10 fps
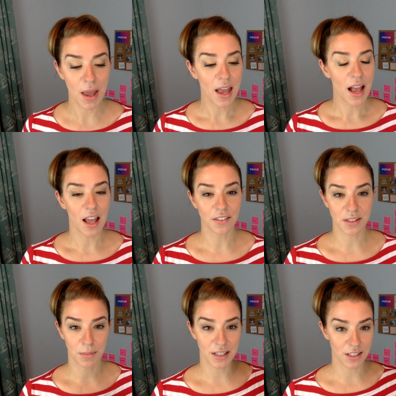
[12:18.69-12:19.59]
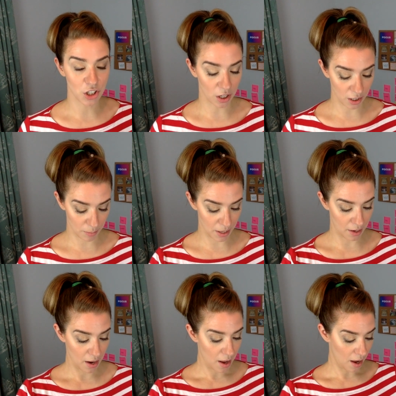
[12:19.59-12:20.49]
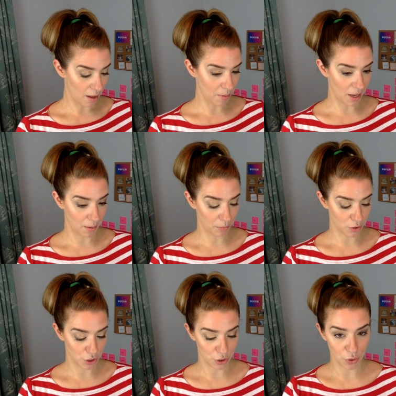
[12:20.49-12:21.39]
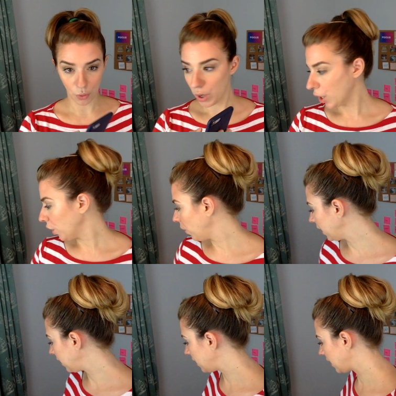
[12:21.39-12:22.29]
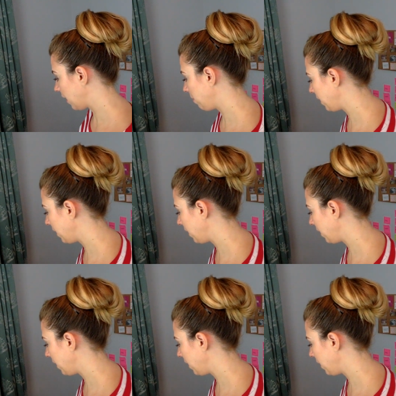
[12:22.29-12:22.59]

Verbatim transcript: And if someone has a document, I am able to quickly take a